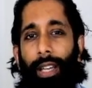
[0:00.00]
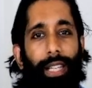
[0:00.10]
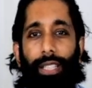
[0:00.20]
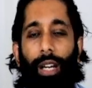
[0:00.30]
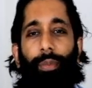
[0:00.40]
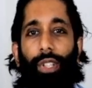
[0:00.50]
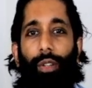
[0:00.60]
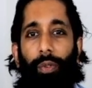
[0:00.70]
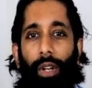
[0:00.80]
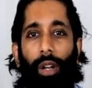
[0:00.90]
In terms
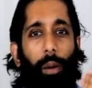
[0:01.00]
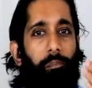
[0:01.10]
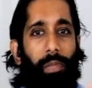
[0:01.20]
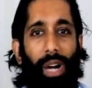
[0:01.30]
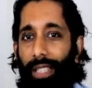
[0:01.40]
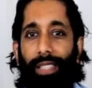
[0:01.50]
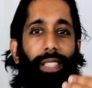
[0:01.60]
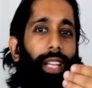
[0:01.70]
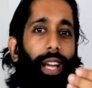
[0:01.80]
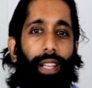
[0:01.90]
of
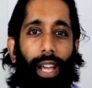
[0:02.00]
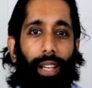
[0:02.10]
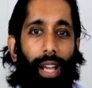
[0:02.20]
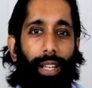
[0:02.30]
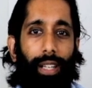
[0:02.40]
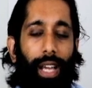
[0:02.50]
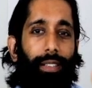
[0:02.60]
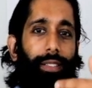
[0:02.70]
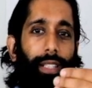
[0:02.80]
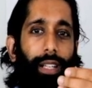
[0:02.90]
mindset
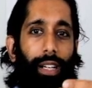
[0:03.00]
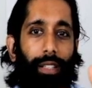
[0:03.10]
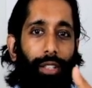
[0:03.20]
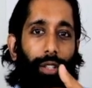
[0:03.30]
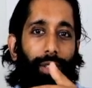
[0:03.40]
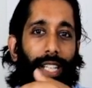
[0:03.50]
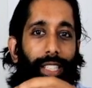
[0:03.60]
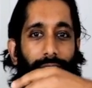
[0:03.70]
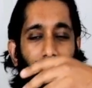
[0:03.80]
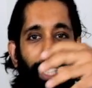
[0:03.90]
and the
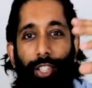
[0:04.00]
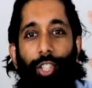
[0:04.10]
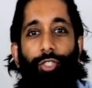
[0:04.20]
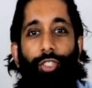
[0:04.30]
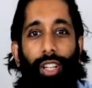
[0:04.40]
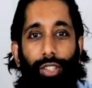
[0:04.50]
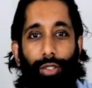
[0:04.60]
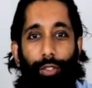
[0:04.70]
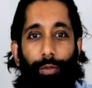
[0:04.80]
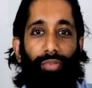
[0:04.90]
existing structure
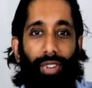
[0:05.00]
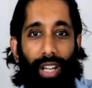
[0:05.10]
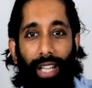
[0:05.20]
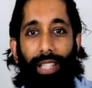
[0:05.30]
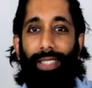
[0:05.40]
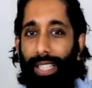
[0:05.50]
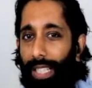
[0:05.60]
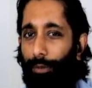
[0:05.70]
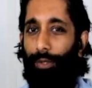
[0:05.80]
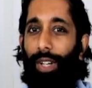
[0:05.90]
of brands,
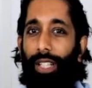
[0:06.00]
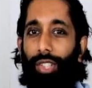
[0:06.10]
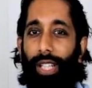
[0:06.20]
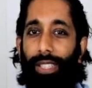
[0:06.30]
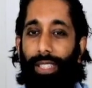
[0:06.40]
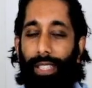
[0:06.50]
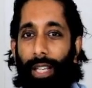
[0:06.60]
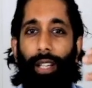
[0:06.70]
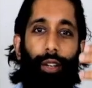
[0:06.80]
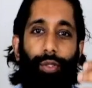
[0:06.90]
teams, franchises,
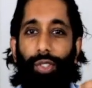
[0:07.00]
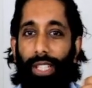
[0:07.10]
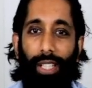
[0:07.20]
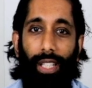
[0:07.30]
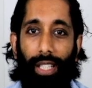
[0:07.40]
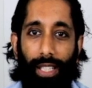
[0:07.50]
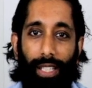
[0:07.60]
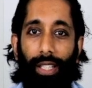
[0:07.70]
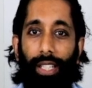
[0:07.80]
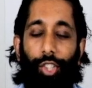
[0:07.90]
have you seen any
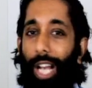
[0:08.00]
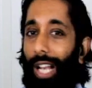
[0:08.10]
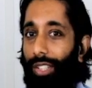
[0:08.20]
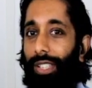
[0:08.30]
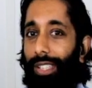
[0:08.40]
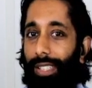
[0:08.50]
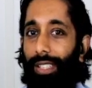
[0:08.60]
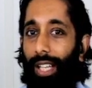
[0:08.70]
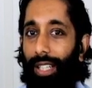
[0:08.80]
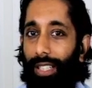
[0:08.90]
challenges
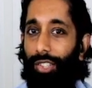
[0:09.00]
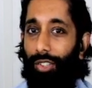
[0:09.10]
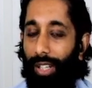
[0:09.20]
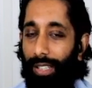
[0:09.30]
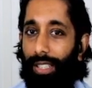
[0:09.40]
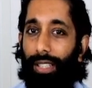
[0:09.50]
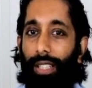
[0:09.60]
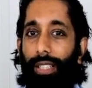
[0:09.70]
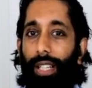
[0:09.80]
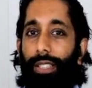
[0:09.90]
in integrating
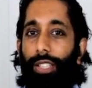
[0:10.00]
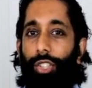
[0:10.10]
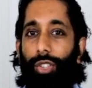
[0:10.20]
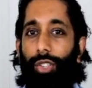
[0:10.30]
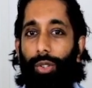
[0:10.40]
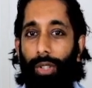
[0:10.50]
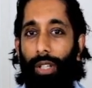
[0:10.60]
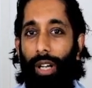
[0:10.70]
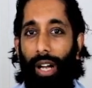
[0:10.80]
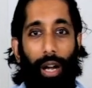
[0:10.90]
a digital
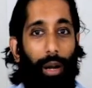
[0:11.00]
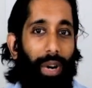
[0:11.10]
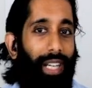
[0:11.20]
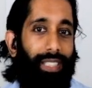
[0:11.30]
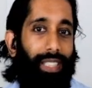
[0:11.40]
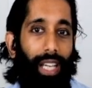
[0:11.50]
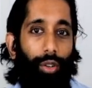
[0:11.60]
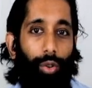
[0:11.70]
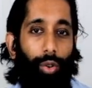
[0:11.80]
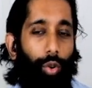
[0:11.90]
mindset
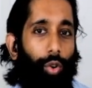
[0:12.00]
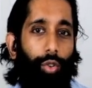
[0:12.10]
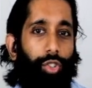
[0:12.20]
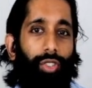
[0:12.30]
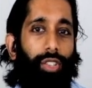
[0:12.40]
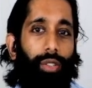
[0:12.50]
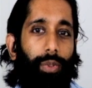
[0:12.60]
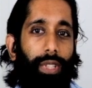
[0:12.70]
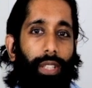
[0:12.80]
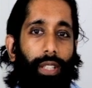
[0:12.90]
or structure
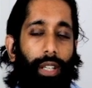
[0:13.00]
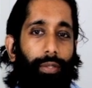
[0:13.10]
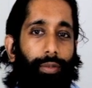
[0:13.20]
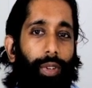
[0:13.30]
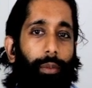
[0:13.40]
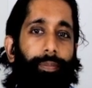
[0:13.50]
within a firm?